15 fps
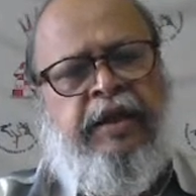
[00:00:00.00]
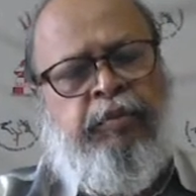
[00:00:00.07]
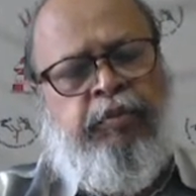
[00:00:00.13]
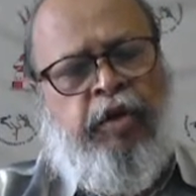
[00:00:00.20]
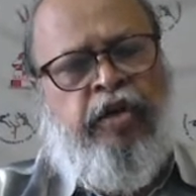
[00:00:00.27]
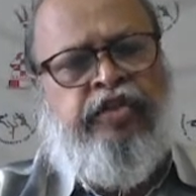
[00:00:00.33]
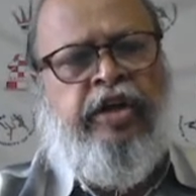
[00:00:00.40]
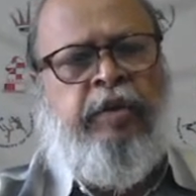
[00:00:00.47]

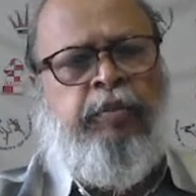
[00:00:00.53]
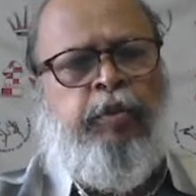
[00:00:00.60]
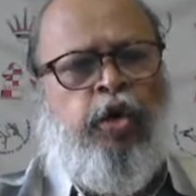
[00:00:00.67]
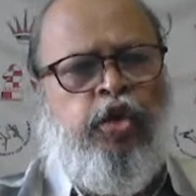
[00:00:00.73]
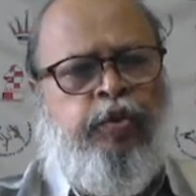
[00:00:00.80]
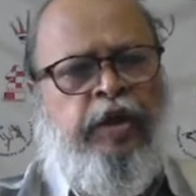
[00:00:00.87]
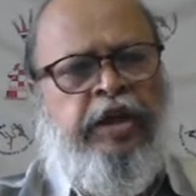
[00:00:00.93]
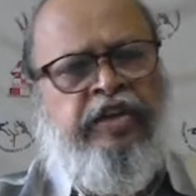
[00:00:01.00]
Pawns on
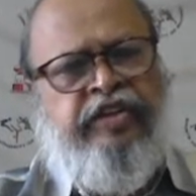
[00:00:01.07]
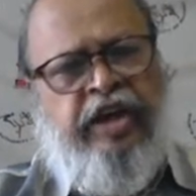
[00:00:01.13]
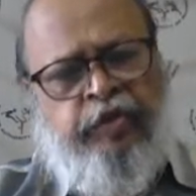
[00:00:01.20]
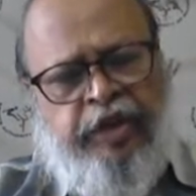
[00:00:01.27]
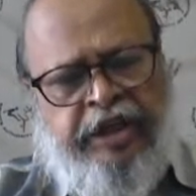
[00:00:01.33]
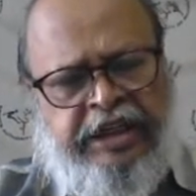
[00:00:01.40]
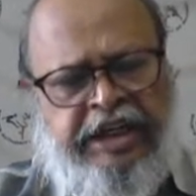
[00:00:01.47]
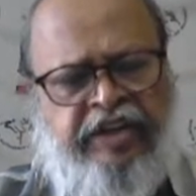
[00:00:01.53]
both wings and
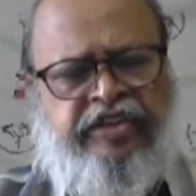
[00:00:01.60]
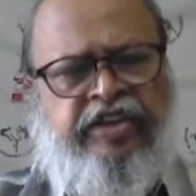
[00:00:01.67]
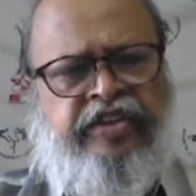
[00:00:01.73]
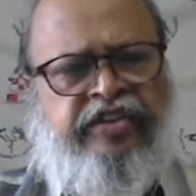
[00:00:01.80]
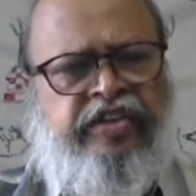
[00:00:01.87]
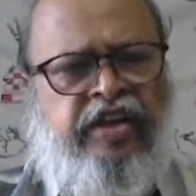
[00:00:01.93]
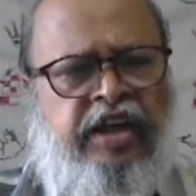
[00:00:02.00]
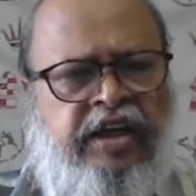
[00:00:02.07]
weaknesses.